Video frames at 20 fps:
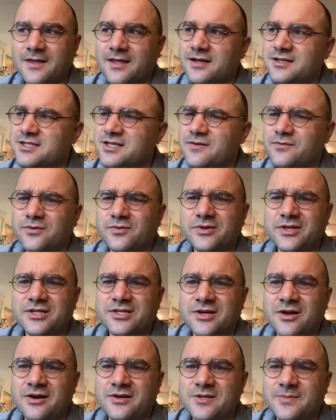I just never really
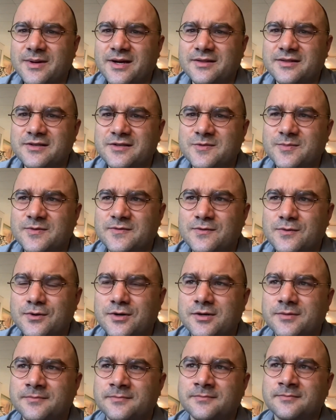talked about this
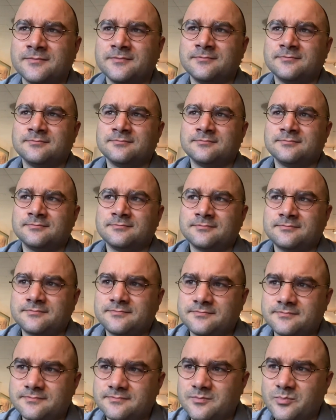before.
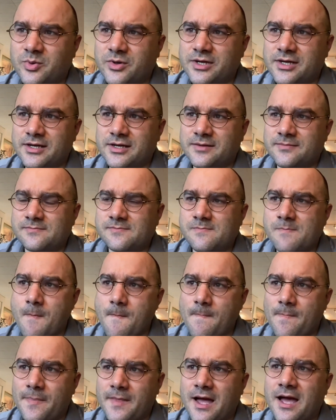But
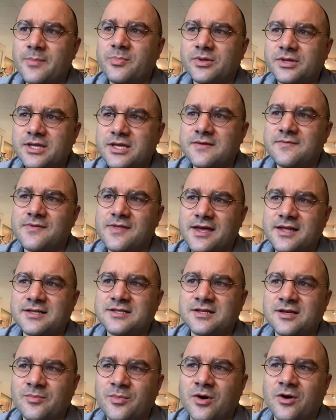I believe that
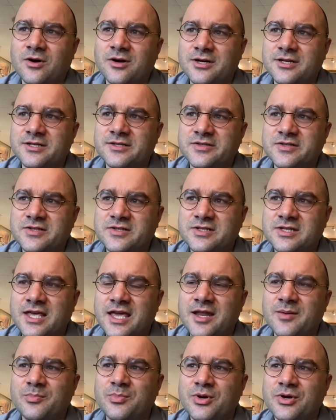some artists
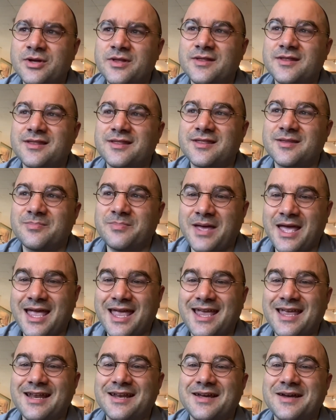can put the
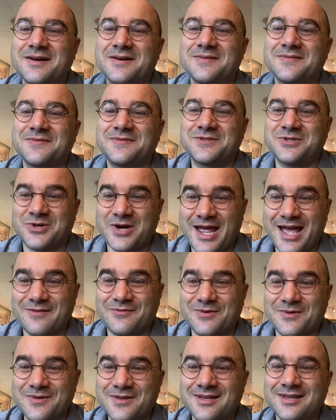pain of
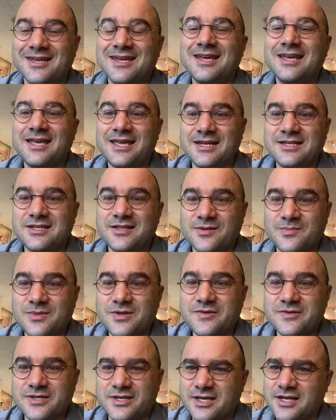travel into the
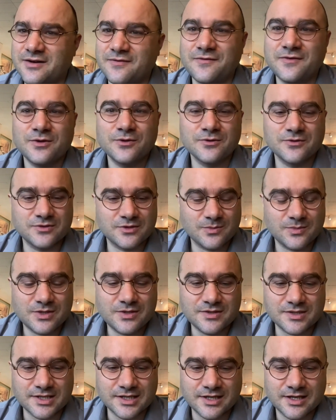music, and it fuels the
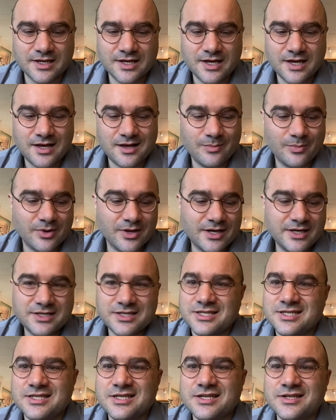music. But it
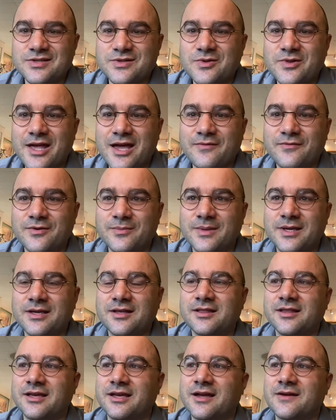just didn't do that for
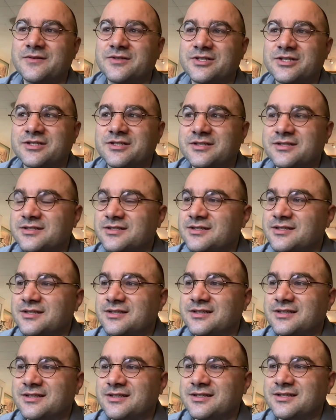me. Like, I was just
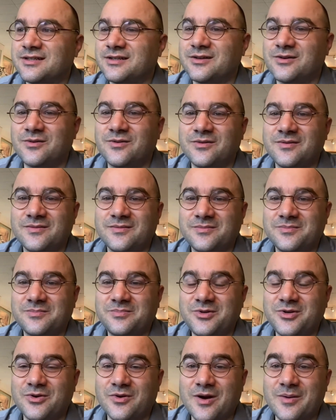
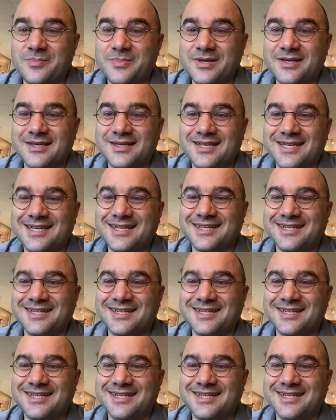grumpy.